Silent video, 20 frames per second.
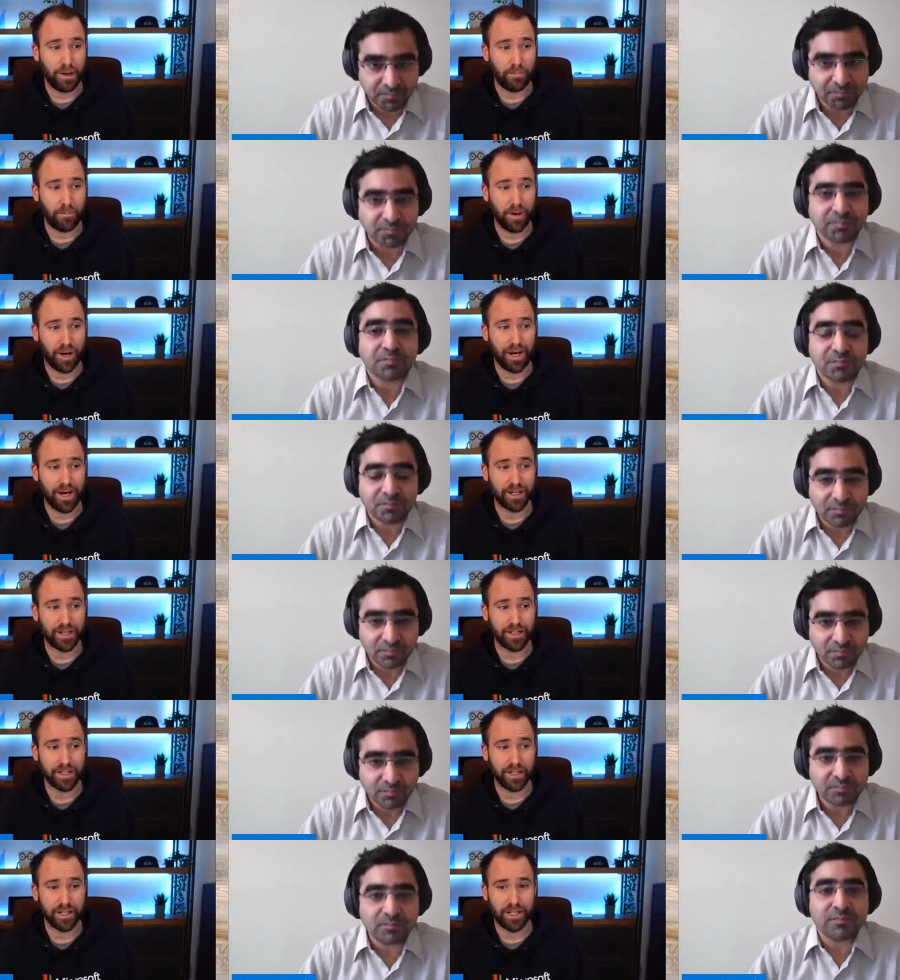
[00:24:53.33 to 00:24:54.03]

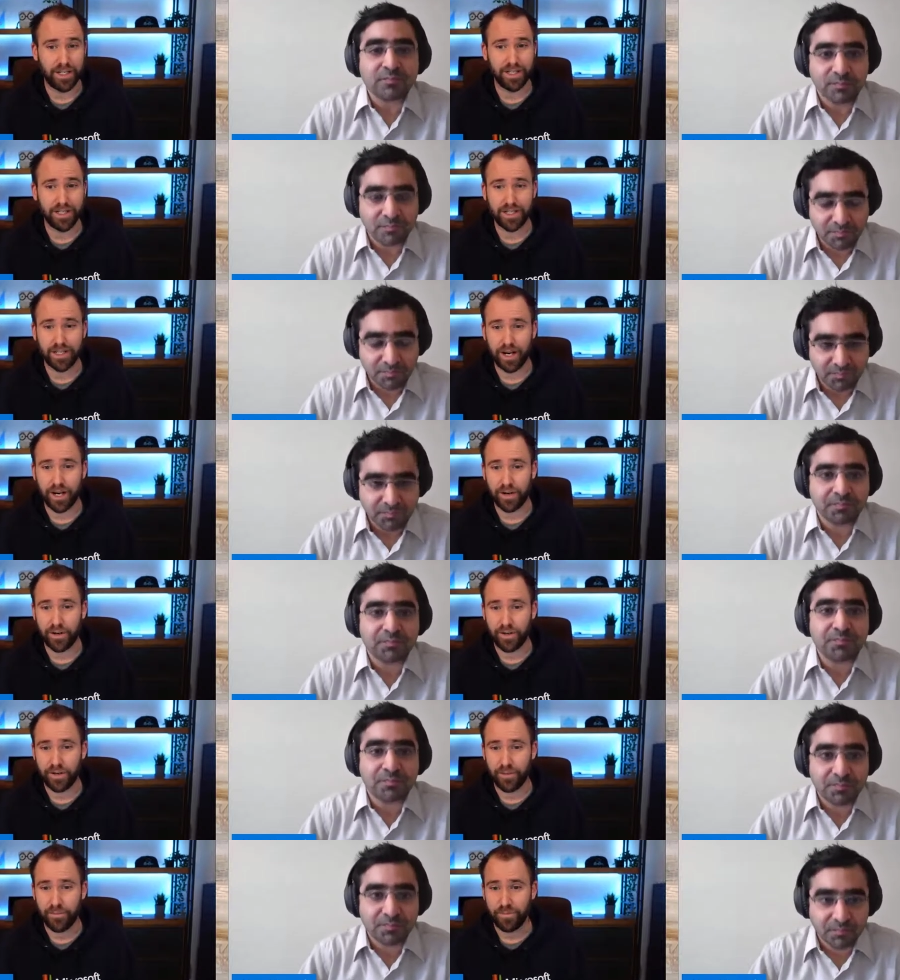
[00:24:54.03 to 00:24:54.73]
Speaker 1: But is
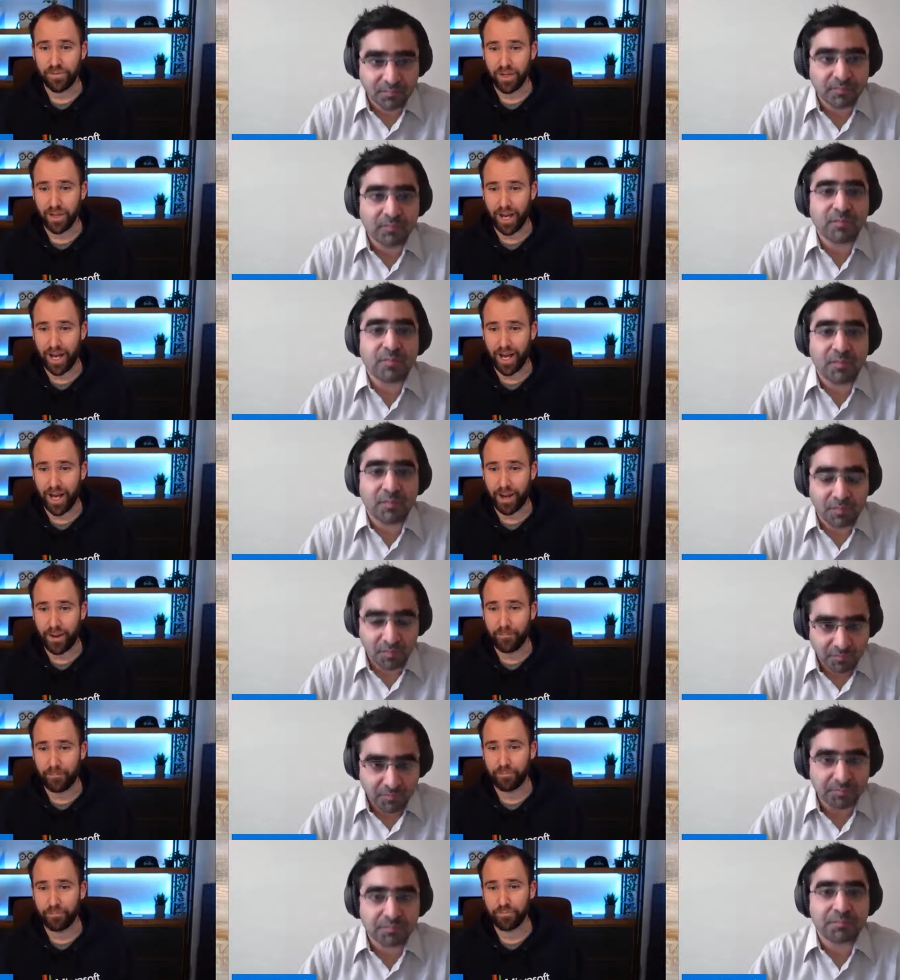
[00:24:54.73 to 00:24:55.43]
there,
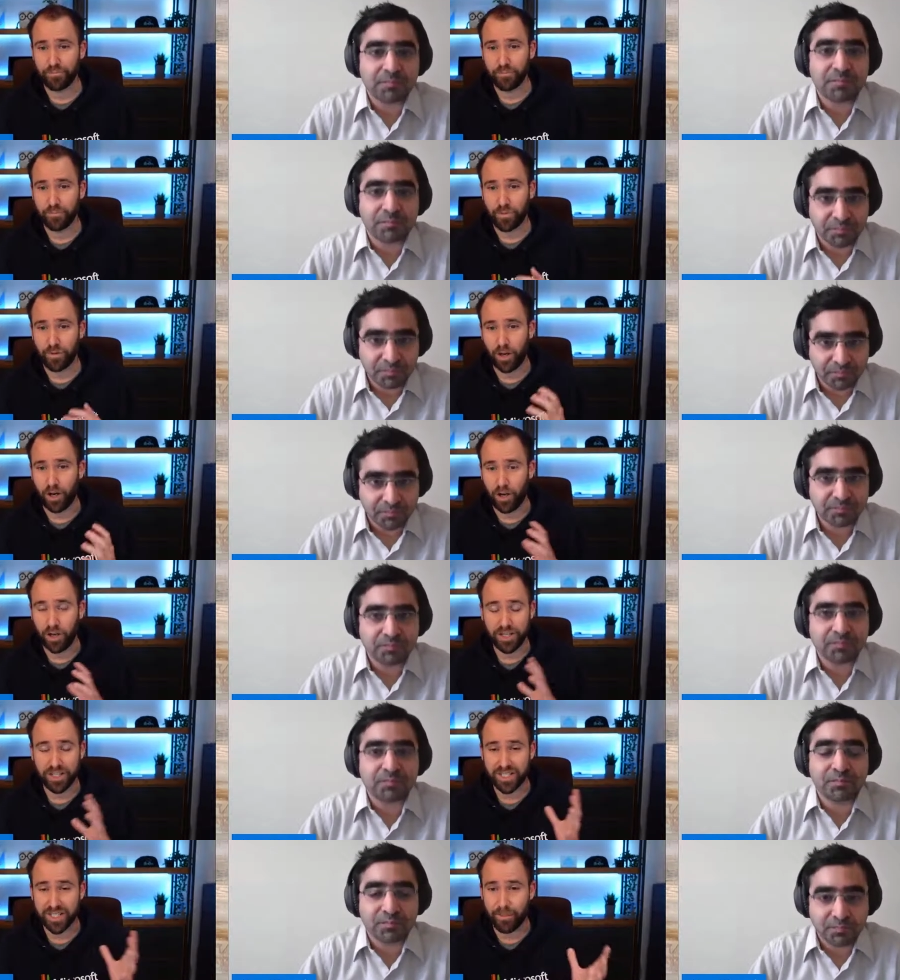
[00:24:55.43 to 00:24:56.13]
um,
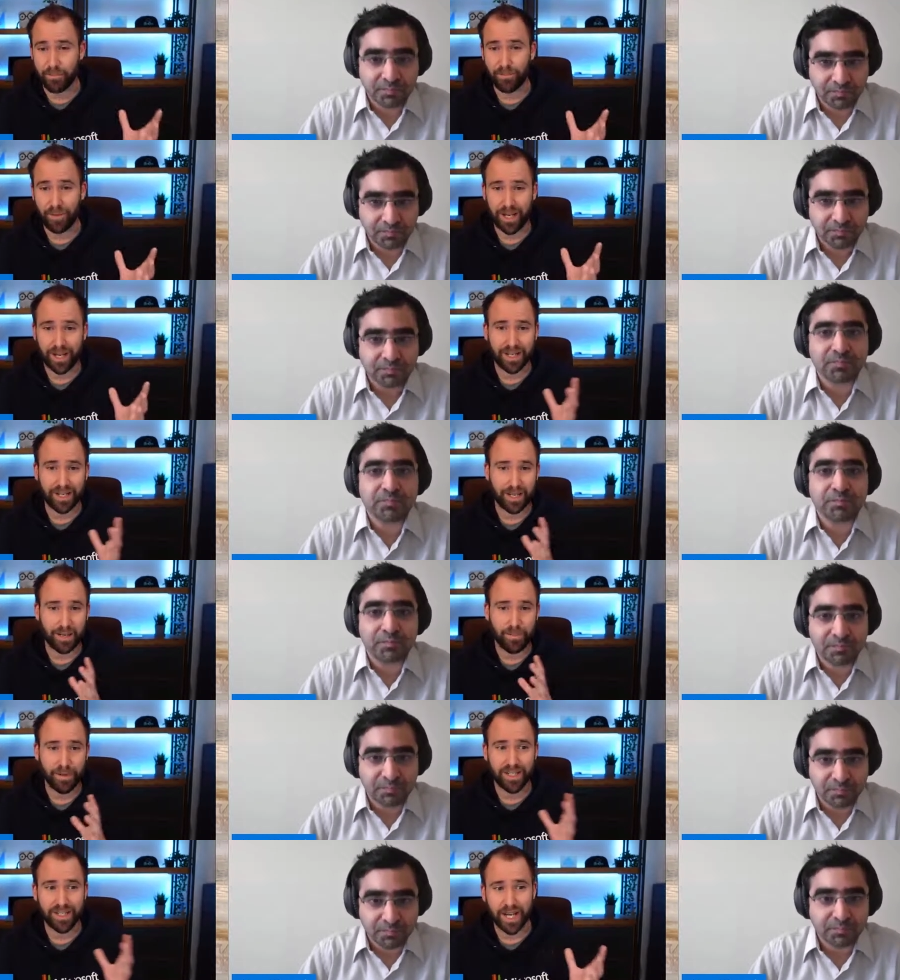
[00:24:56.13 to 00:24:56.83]
are there some like
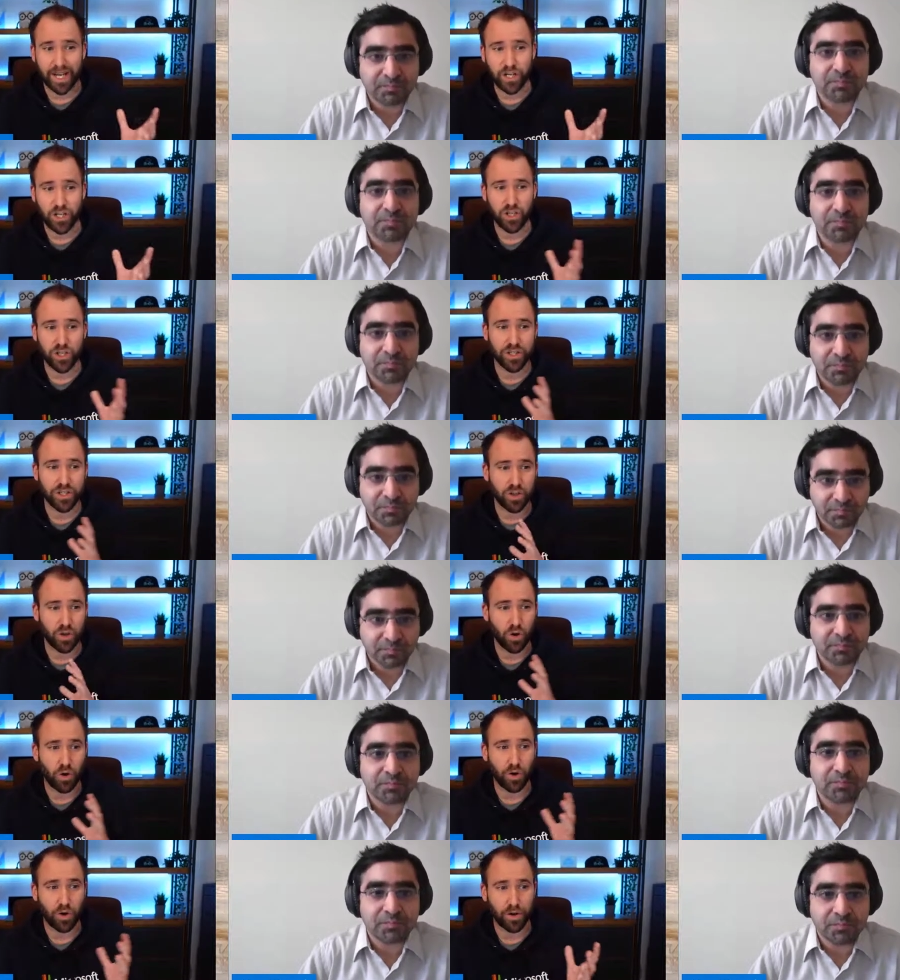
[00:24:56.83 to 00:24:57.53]
limitations
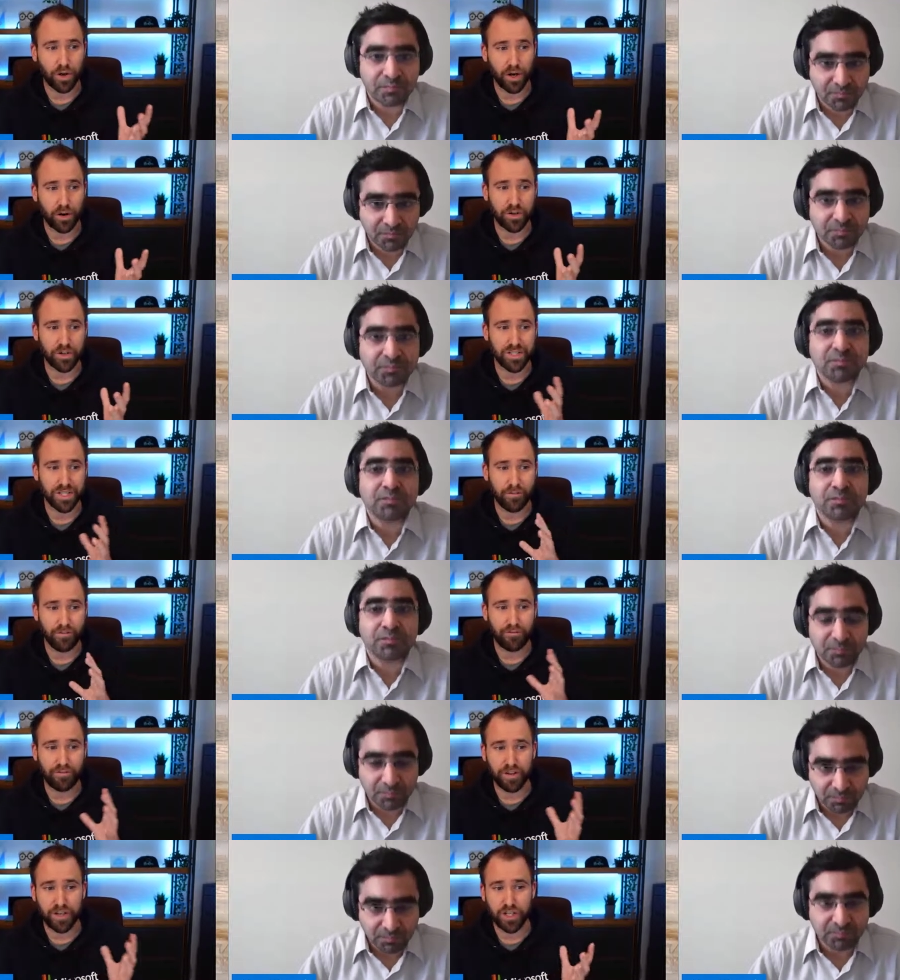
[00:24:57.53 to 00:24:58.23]
or, or
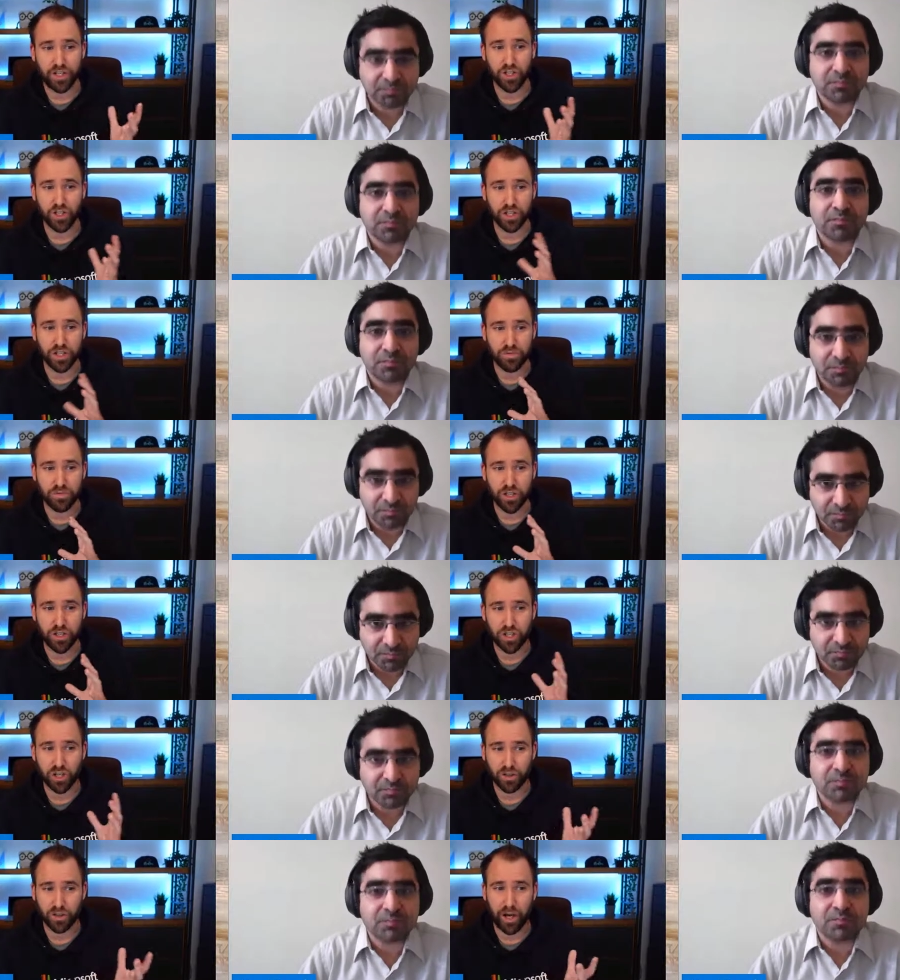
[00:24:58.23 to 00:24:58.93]
some features
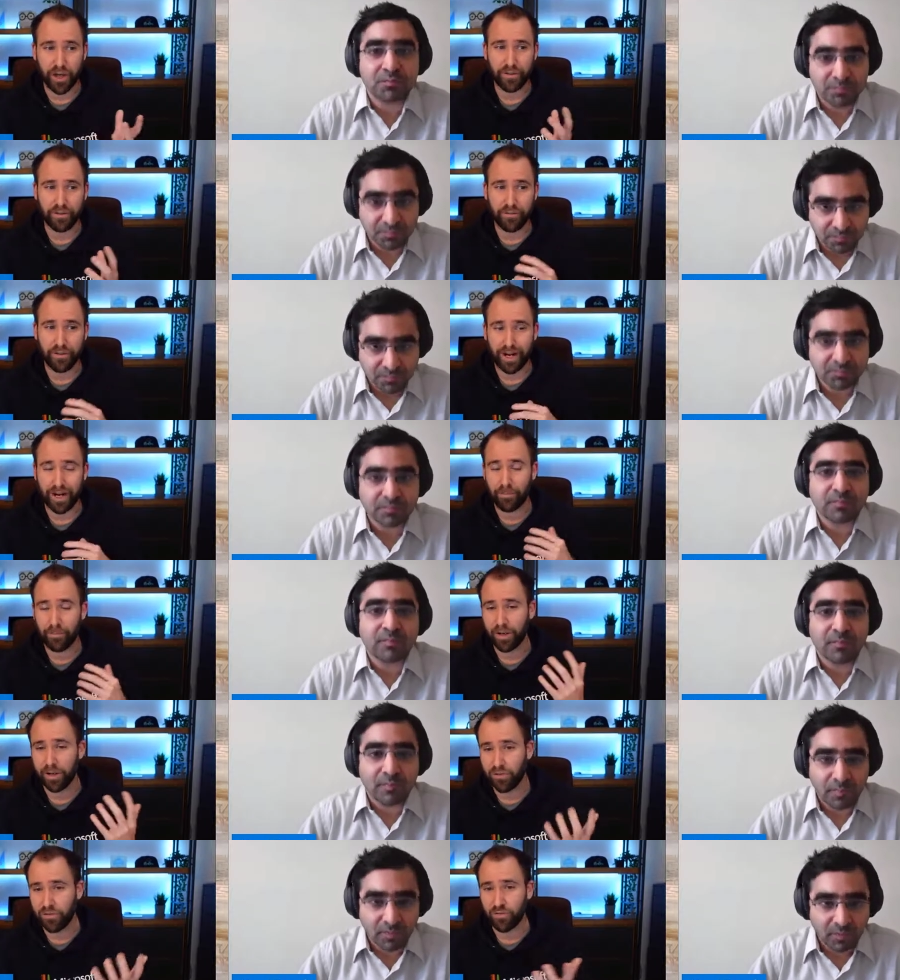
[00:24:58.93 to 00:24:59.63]
which are not
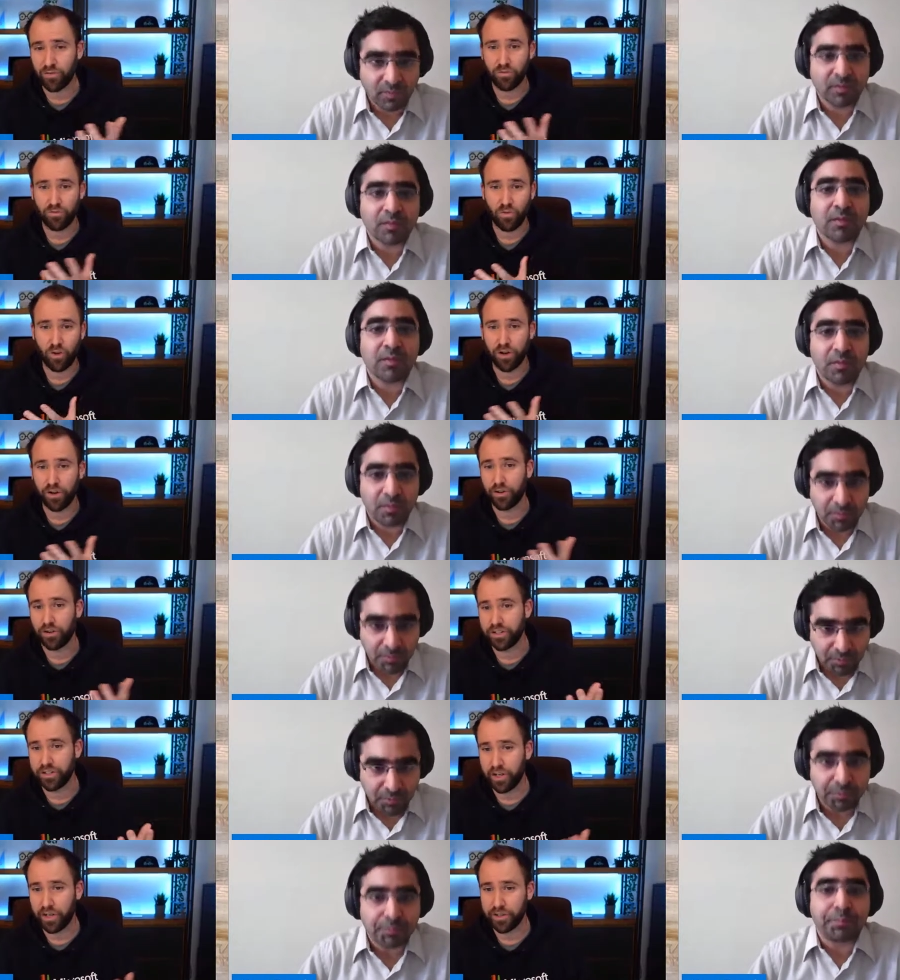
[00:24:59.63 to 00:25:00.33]
available in one
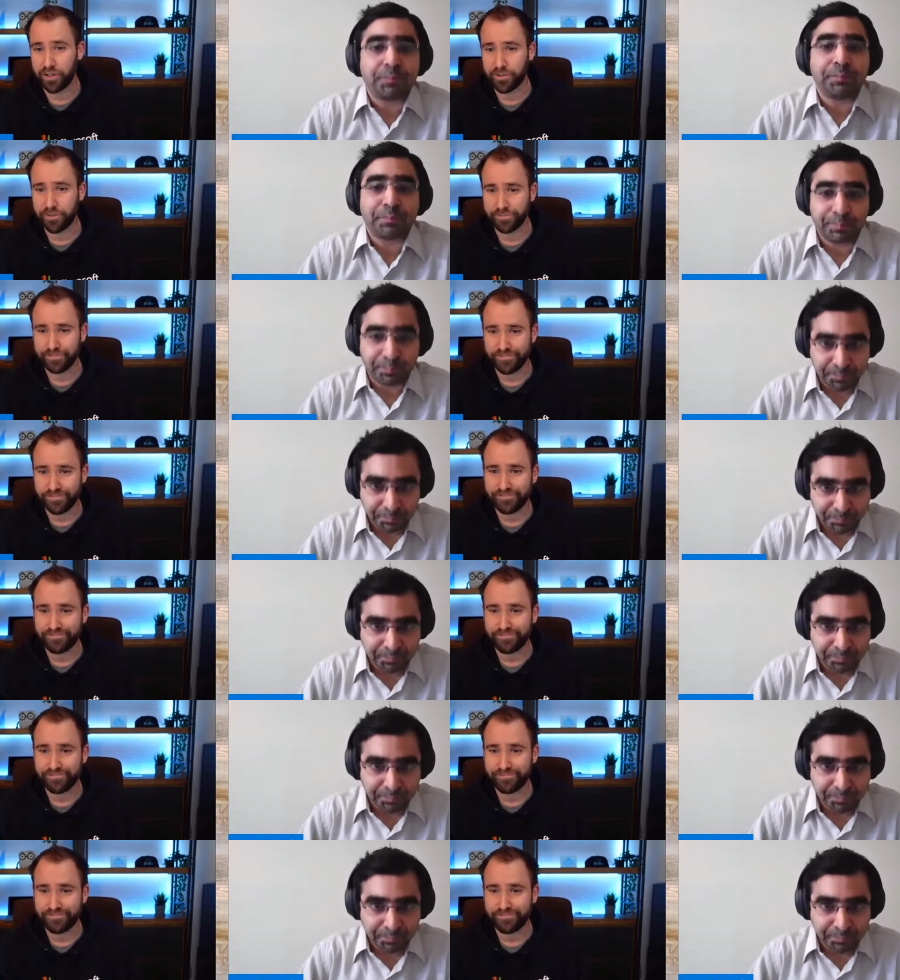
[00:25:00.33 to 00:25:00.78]
or the other?